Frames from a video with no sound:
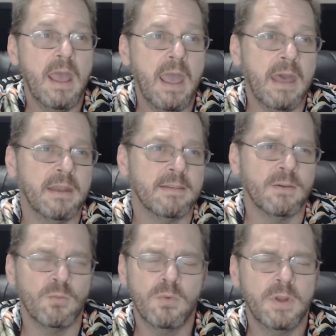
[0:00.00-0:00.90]
And it's
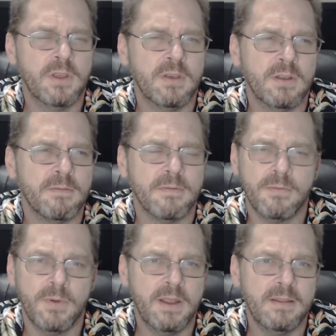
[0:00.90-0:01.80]
a really good
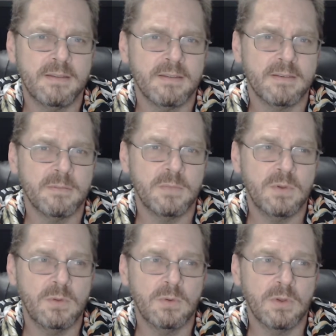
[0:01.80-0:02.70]
free system
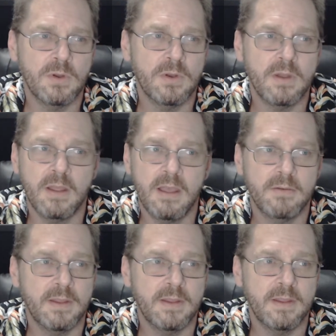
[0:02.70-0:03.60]
to learn
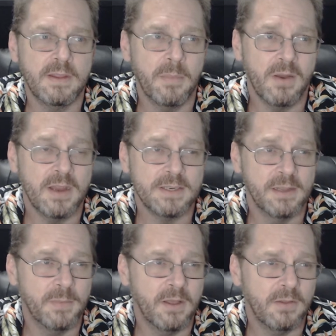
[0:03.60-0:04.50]
everything about
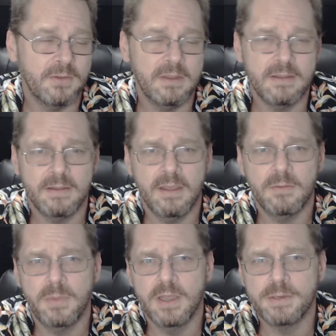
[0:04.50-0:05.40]
HTML,
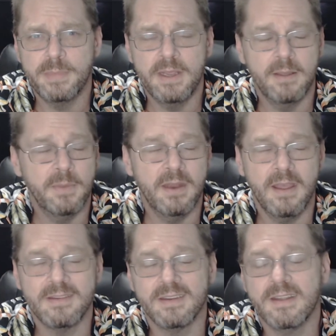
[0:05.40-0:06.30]
CSS, PHP. I mean, it
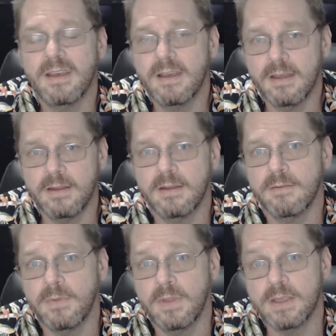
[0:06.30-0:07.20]
has a ton of
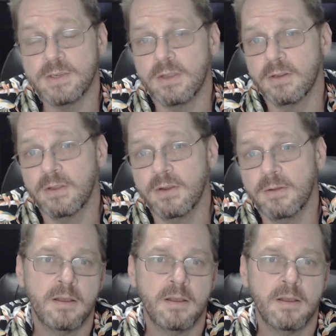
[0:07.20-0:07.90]
different things you can learn.